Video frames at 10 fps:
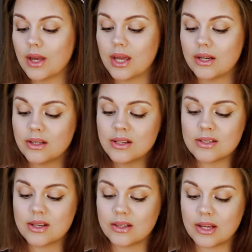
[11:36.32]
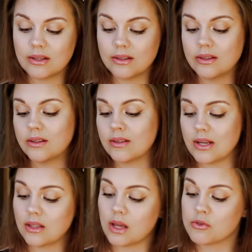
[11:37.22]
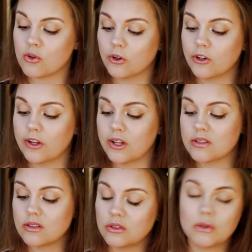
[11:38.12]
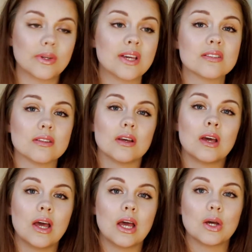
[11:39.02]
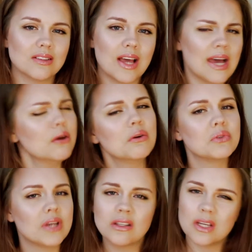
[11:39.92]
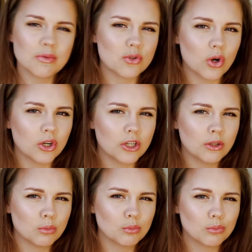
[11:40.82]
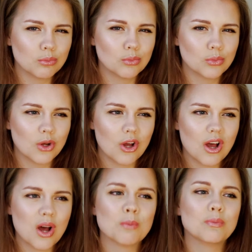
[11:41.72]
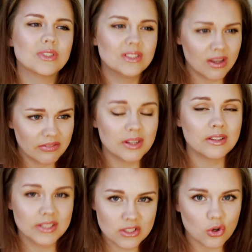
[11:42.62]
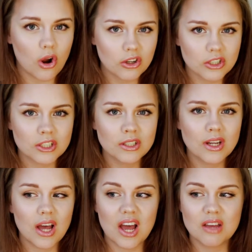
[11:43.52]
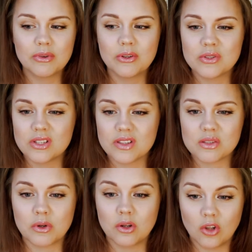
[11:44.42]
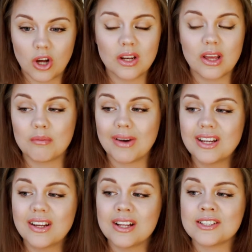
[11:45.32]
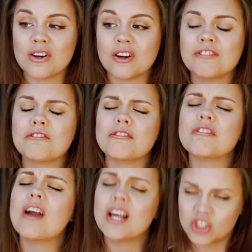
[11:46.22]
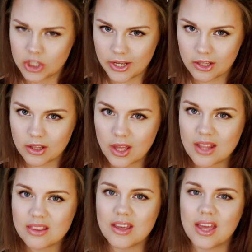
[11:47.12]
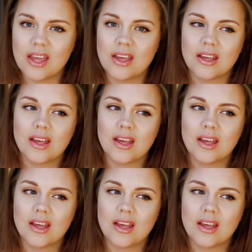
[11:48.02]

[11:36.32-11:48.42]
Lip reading: And it does say that 10 times stronger nails in 2 weeks. I don't know, 10 times stronger, but definitely stronger. I have been using this one a lot, and my nails are fragile and they